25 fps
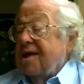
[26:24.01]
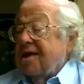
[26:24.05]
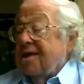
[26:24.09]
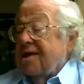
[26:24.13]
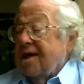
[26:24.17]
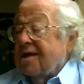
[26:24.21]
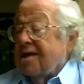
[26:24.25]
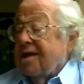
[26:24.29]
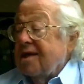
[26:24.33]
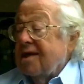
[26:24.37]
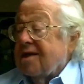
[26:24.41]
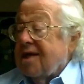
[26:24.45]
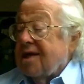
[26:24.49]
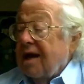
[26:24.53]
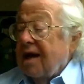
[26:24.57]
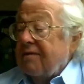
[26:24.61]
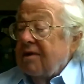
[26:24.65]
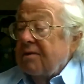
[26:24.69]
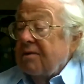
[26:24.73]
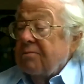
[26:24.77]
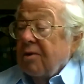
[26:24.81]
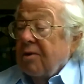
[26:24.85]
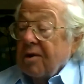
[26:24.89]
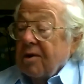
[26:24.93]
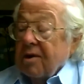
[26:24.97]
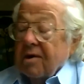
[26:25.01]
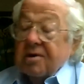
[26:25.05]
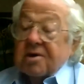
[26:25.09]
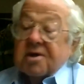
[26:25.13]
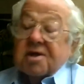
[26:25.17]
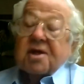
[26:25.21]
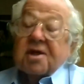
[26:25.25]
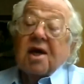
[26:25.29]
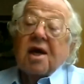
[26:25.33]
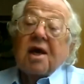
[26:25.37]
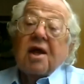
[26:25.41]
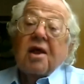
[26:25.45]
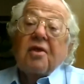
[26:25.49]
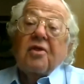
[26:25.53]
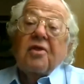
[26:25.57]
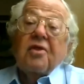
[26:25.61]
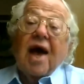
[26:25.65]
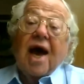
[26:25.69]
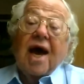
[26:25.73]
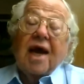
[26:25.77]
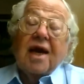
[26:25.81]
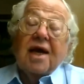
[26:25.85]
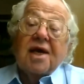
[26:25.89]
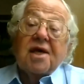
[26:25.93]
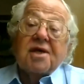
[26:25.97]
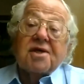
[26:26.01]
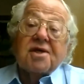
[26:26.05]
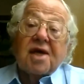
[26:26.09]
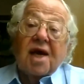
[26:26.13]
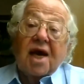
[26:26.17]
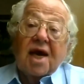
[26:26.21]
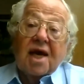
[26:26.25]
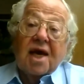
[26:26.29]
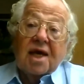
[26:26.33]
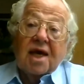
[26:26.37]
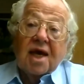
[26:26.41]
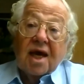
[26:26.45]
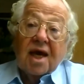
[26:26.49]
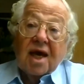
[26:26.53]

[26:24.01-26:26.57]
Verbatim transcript: sixty-seven borders, that is a